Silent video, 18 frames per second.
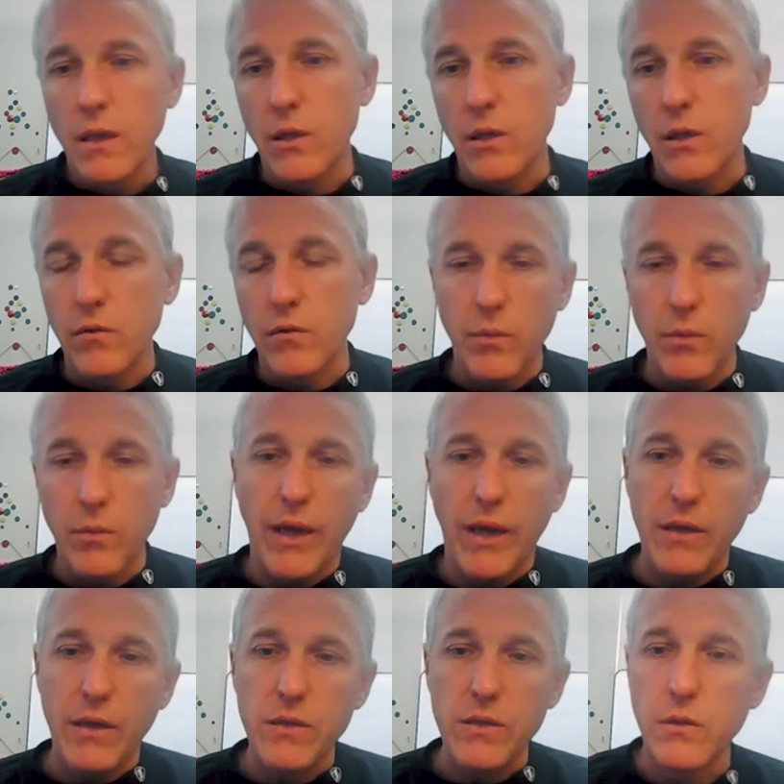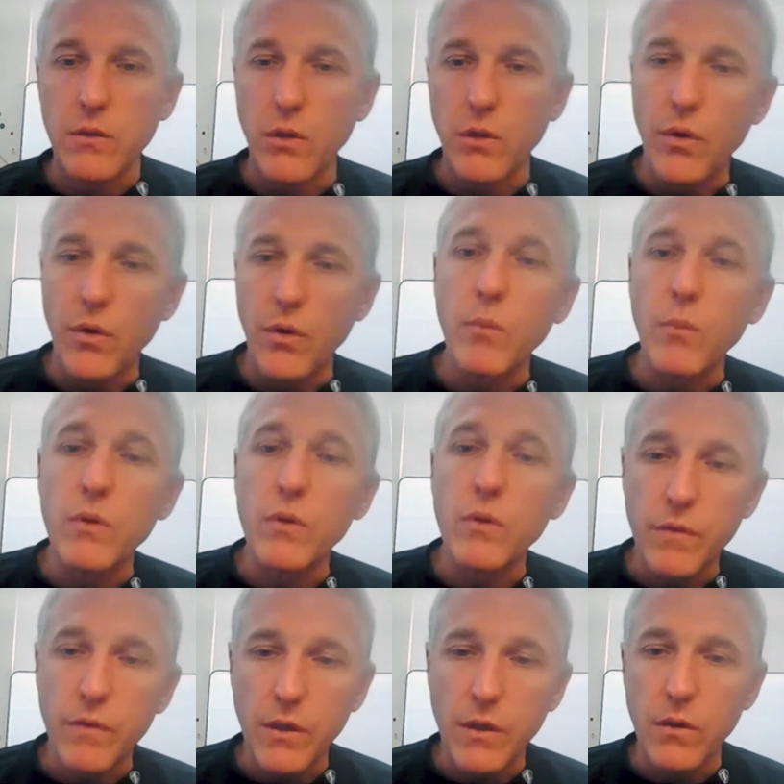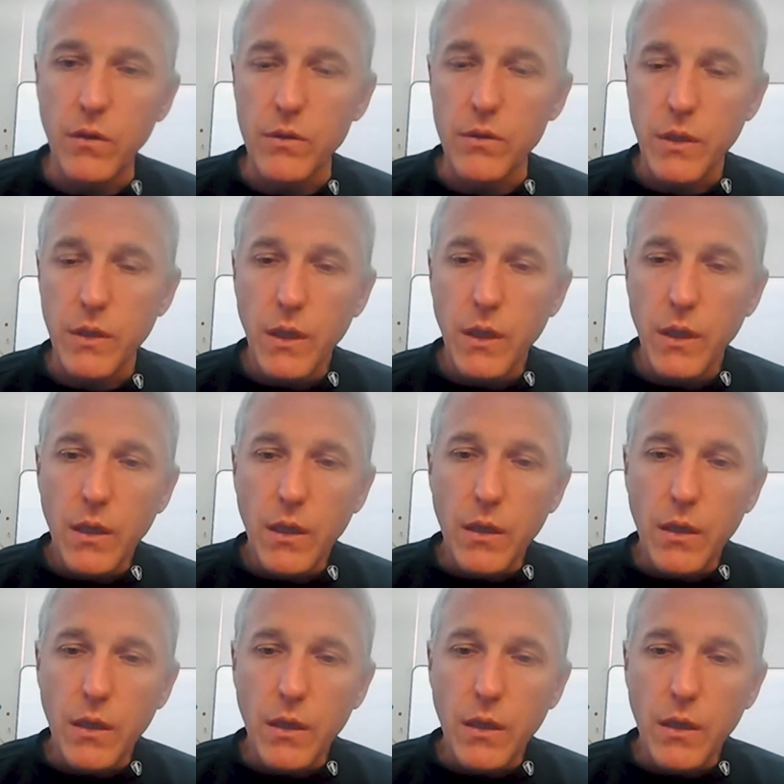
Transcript: And over the past number of years,